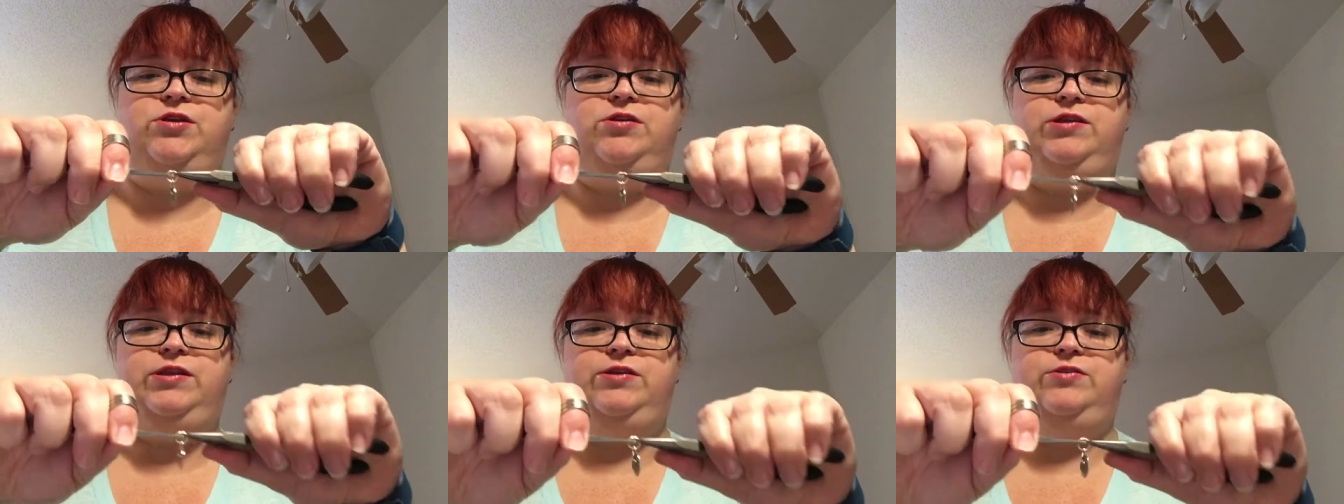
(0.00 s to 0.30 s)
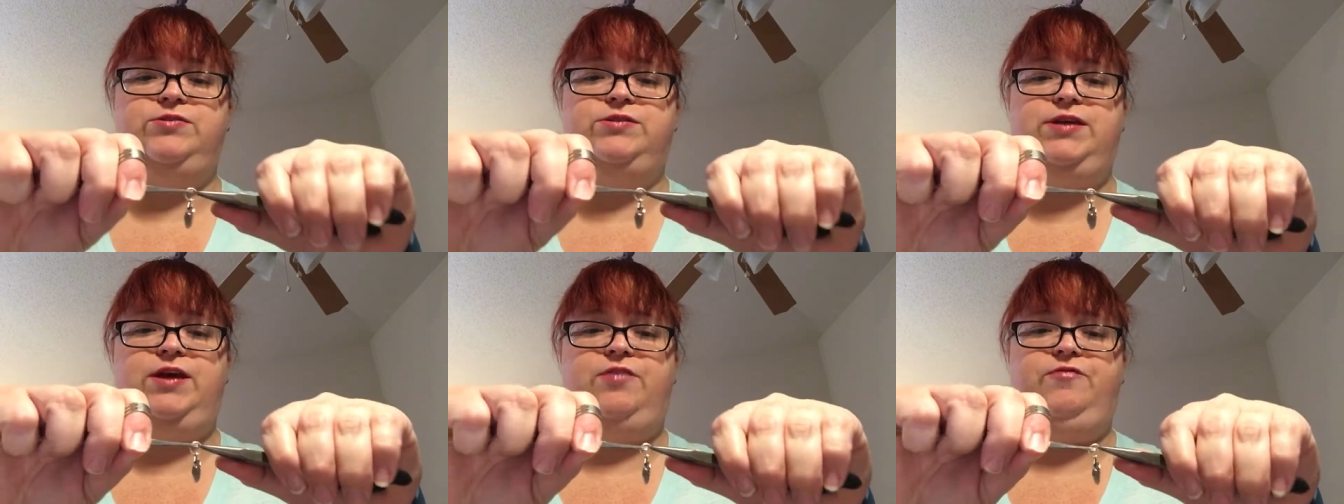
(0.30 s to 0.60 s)
are a
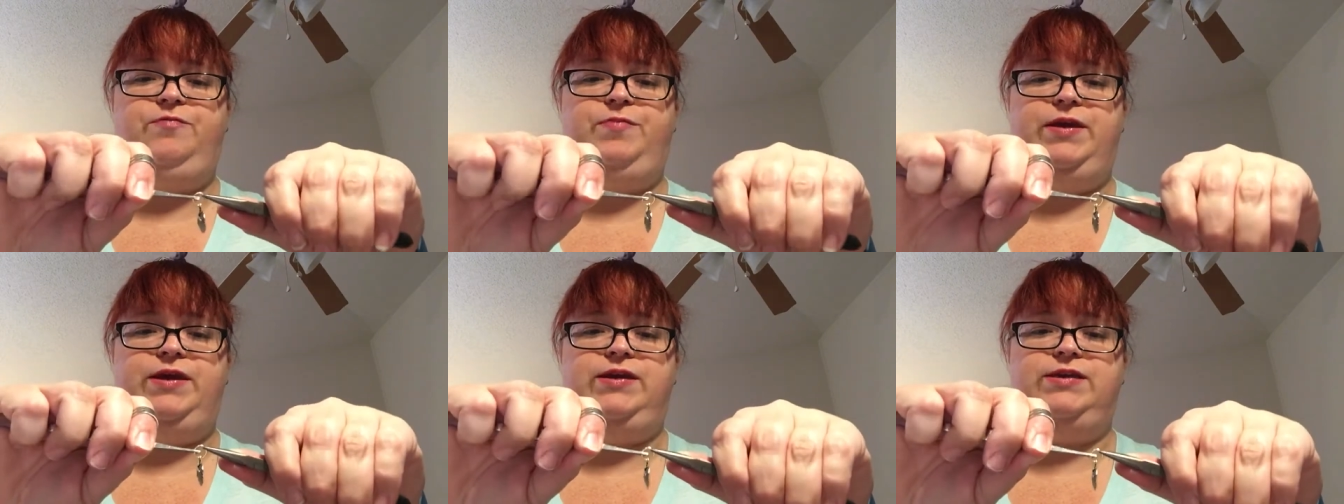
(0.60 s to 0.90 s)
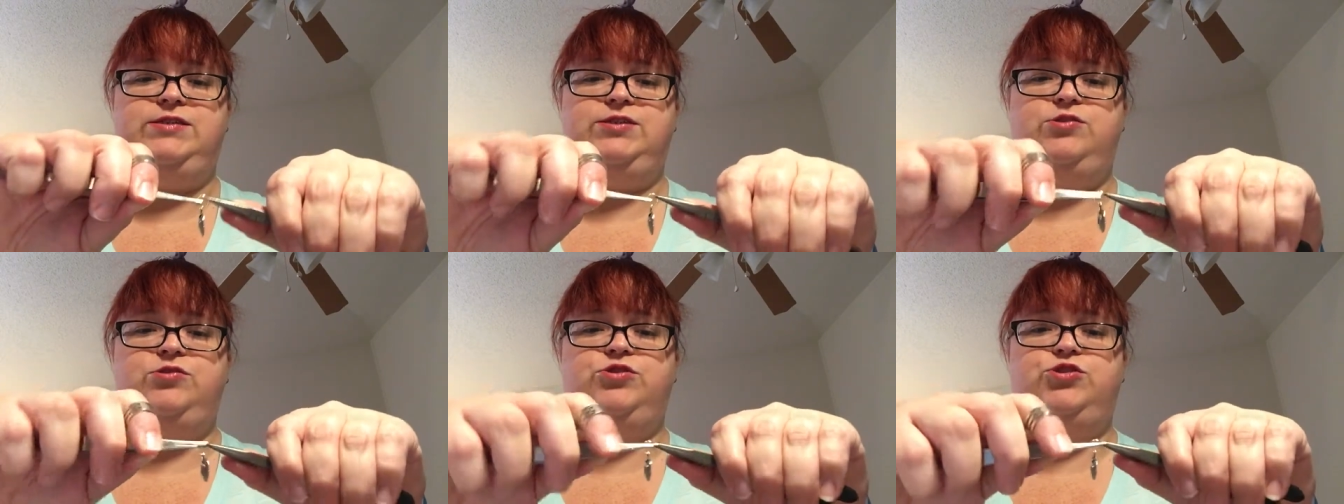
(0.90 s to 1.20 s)
little tough
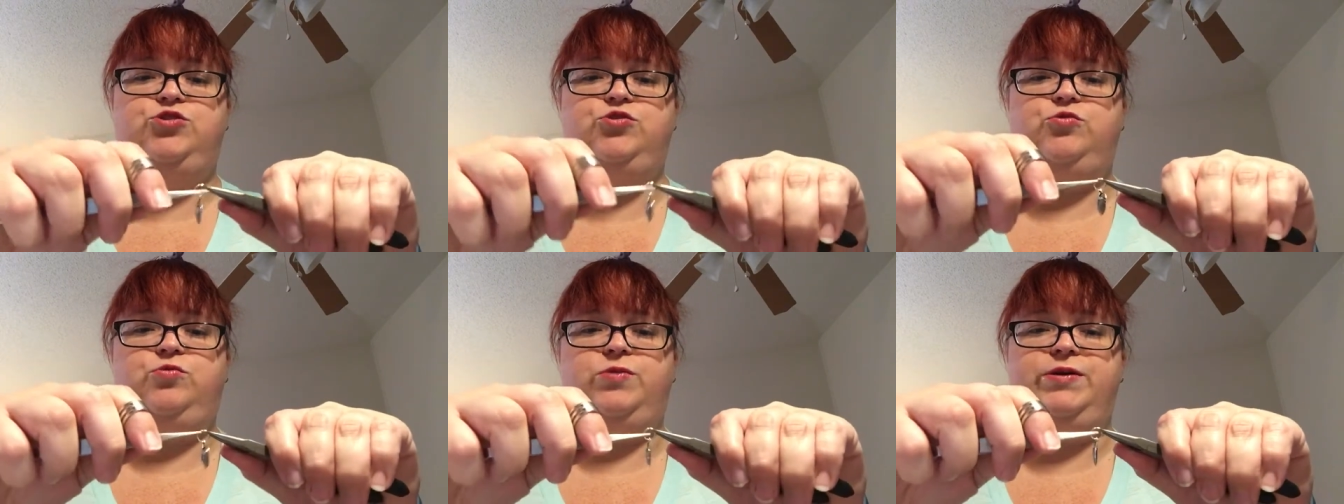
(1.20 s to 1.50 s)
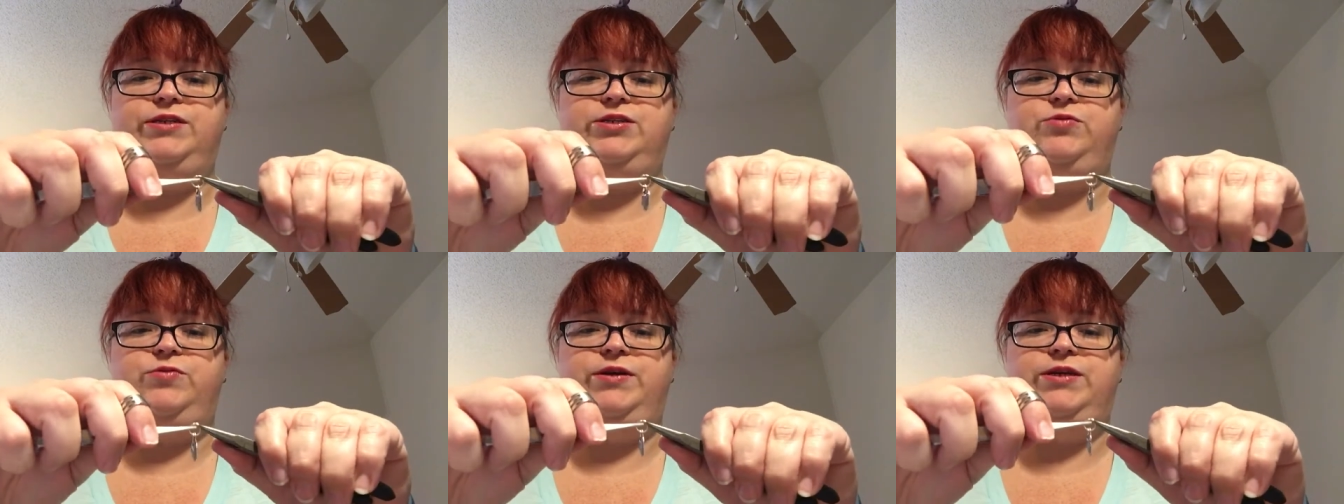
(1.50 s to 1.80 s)
because they're
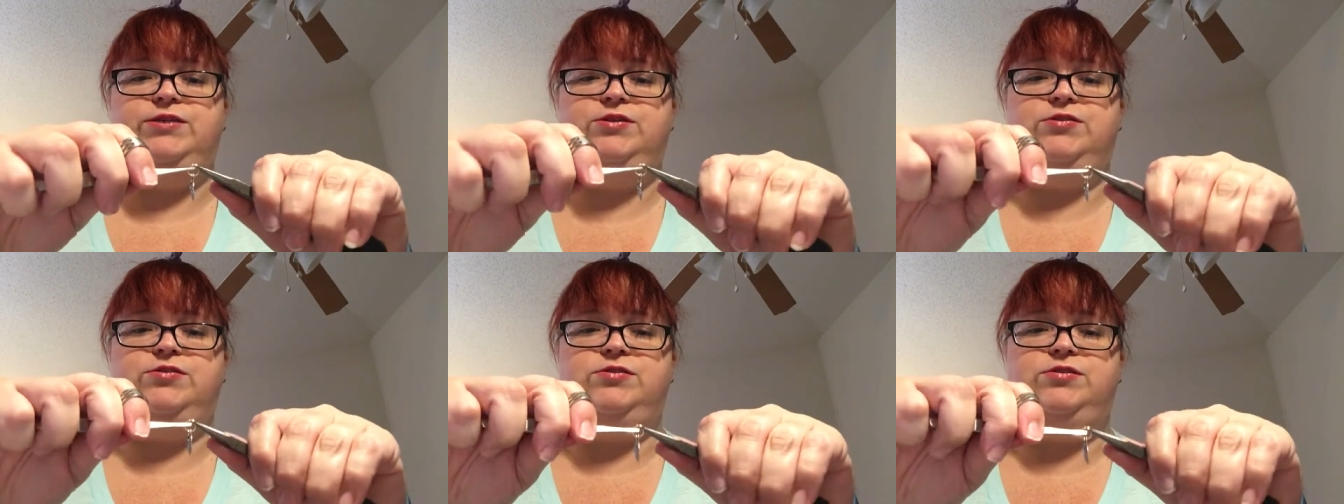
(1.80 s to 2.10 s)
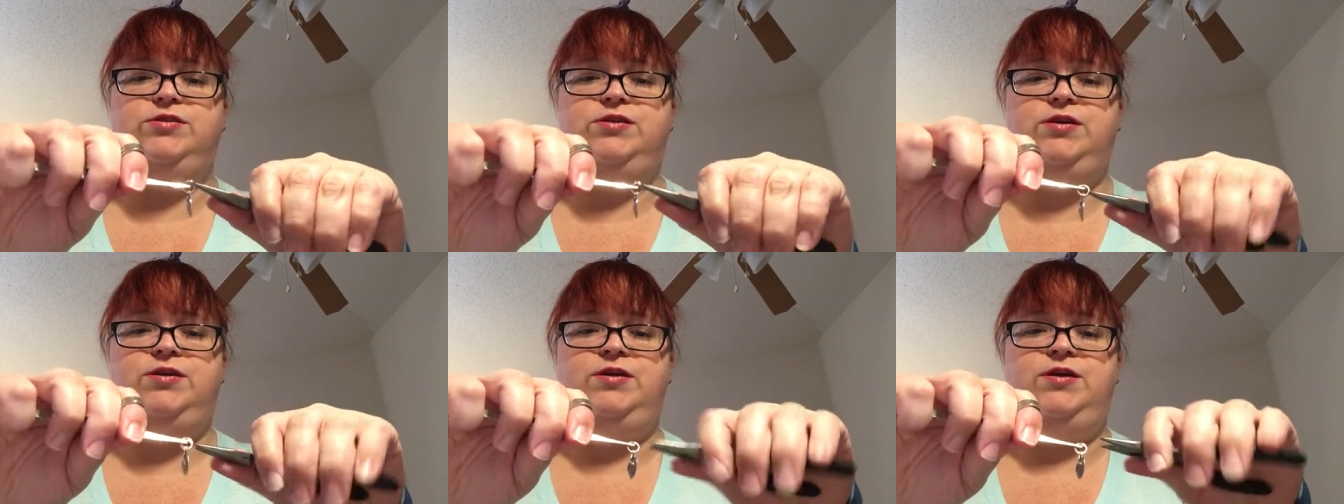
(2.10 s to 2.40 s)
jewelry
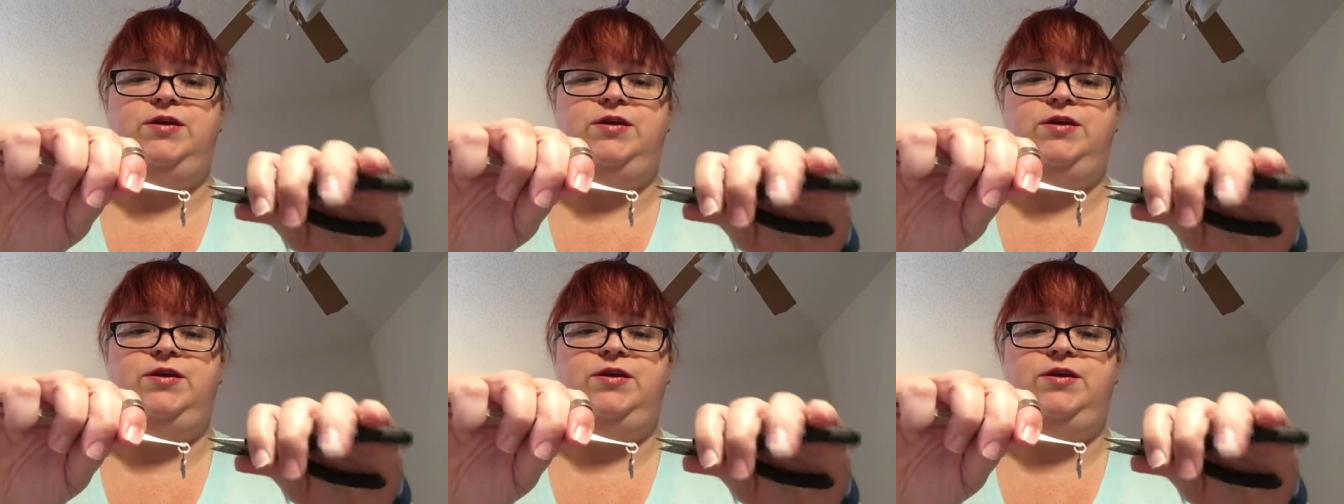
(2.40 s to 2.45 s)
tweezers,